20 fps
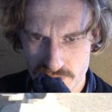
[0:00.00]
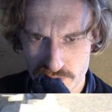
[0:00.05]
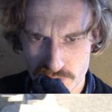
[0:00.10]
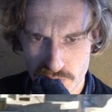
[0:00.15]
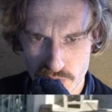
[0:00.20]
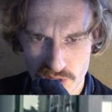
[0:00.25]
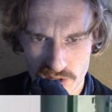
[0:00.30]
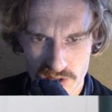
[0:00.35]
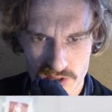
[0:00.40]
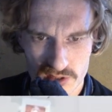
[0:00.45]

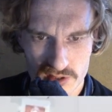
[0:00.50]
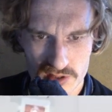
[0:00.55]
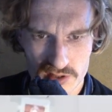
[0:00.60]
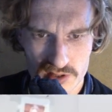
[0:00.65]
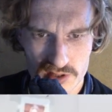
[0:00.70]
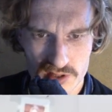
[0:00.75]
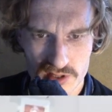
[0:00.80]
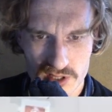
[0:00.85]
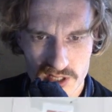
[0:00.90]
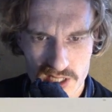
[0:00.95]
Block.
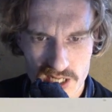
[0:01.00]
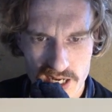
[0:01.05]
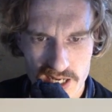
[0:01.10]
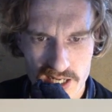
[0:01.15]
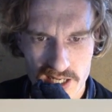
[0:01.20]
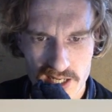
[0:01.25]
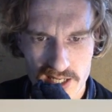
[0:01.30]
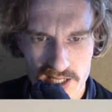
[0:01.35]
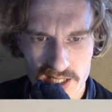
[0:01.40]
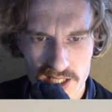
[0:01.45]

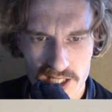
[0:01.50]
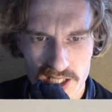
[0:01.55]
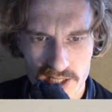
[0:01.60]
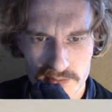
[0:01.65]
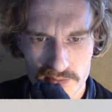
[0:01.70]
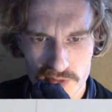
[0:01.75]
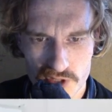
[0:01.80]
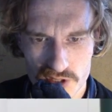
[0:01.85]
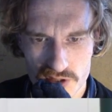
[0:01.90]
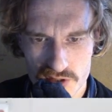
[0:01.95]
Kindly
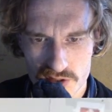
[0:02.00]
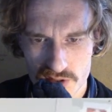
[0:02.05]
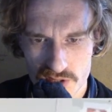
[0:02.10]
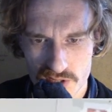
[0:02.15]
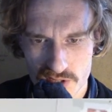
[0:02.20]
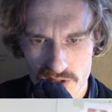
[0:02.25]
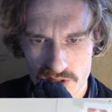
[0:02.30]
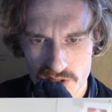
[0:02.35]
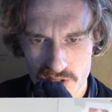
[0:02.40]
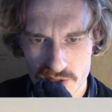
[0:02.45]
keep this
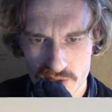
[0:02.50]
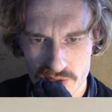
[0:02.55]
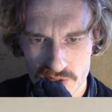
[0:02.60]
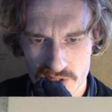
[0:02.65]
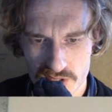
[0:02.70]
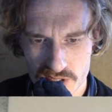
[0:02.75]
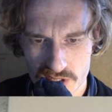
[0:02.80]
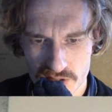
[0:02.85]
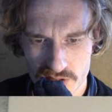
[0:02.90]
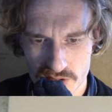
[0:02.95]
door
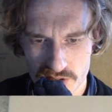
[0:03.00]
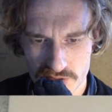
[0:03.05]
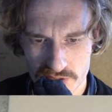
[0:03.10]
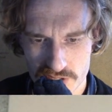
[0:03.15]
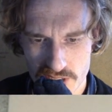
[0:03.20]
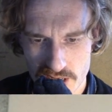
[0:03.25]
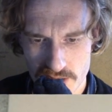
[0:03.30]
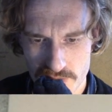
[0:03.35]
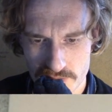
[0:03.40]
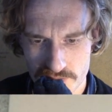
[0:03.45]
closed at all
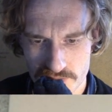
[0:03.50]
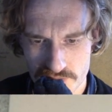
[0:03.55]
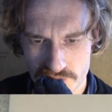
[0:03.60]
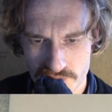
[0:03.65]
time.